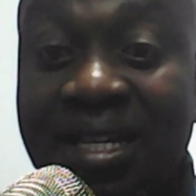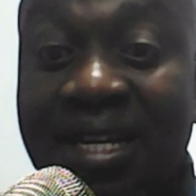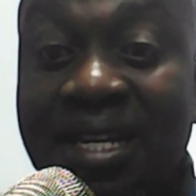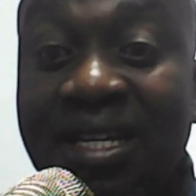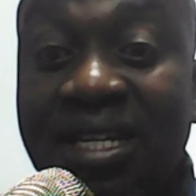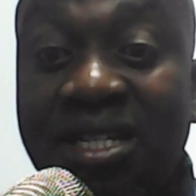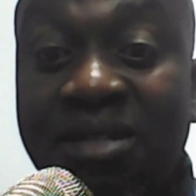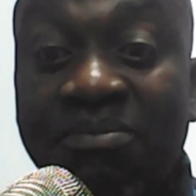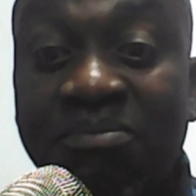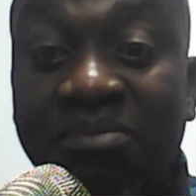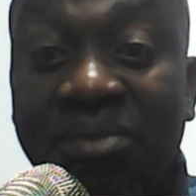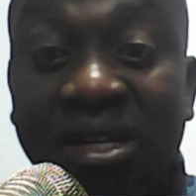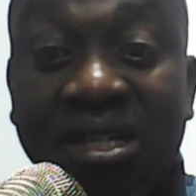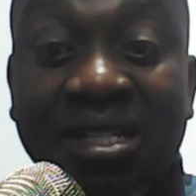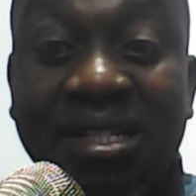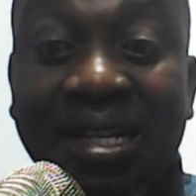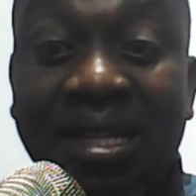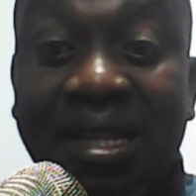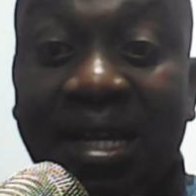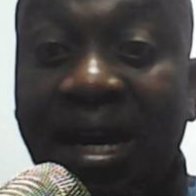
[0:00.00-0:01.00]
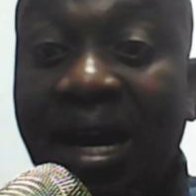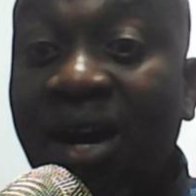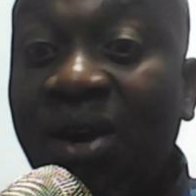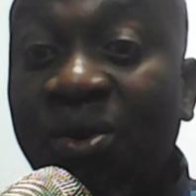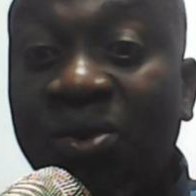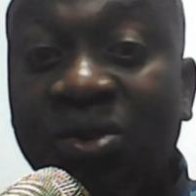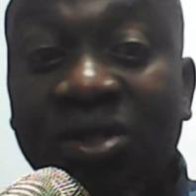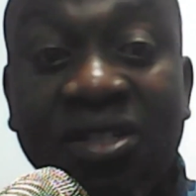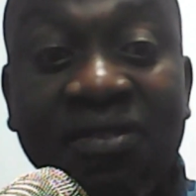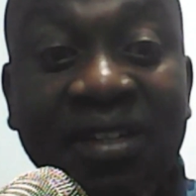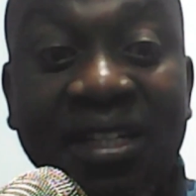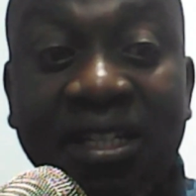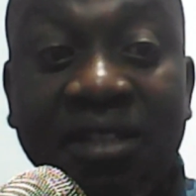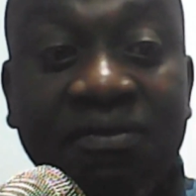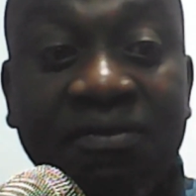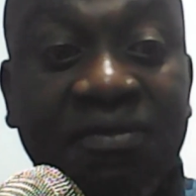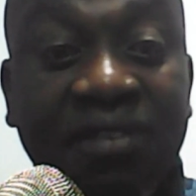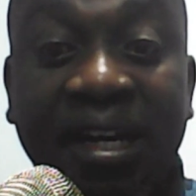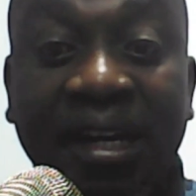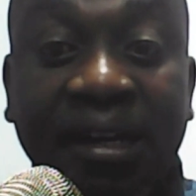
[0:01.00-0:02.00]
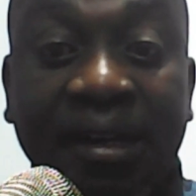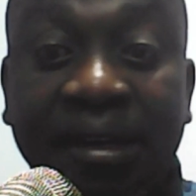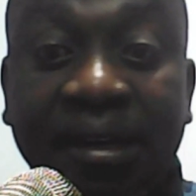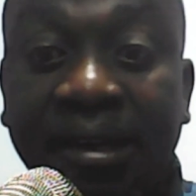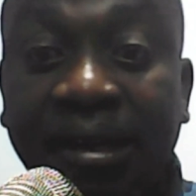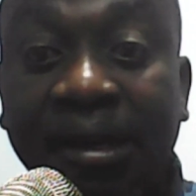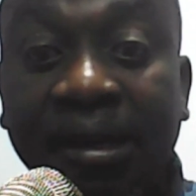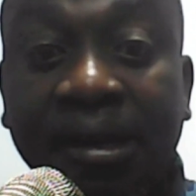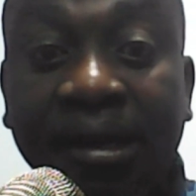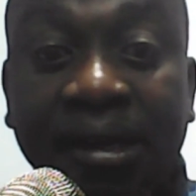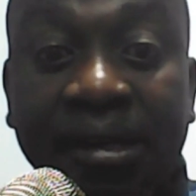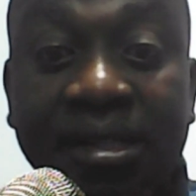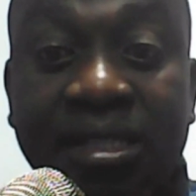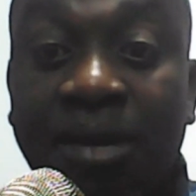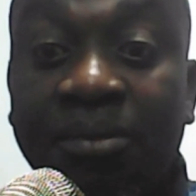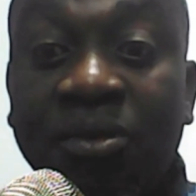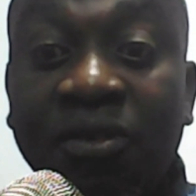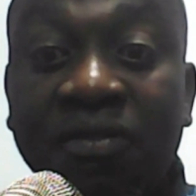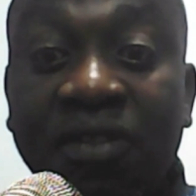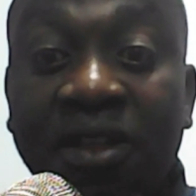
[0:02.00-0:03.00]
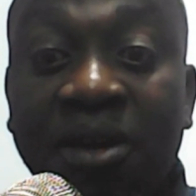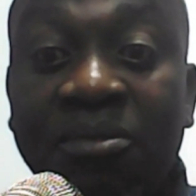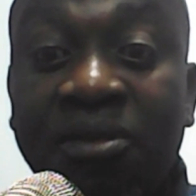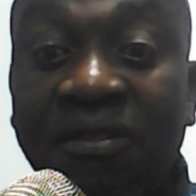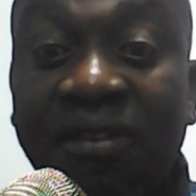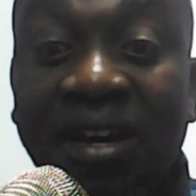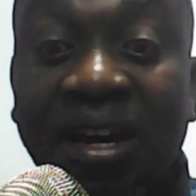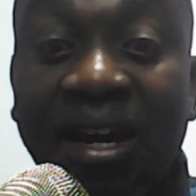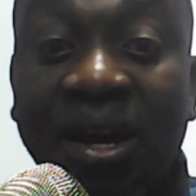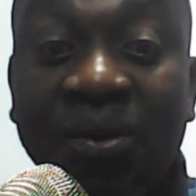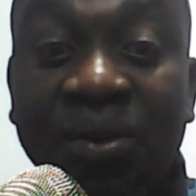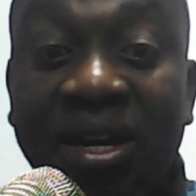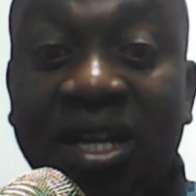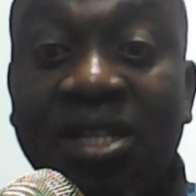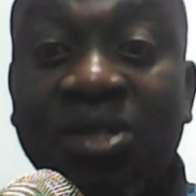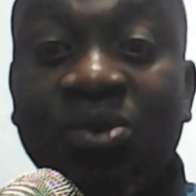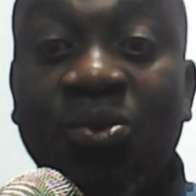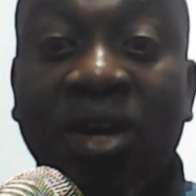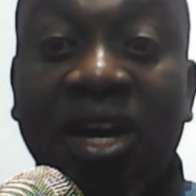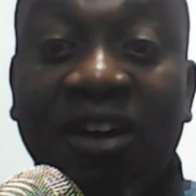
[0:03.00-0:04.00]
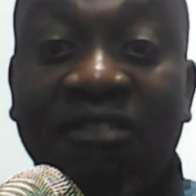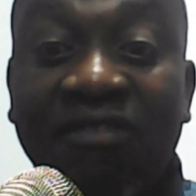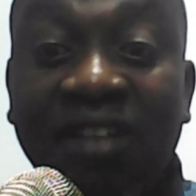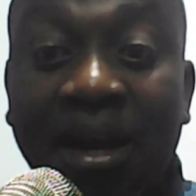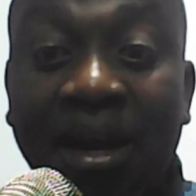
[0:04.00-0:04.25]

They eat meats that they cannot even define. Some of them, even nowadays, we have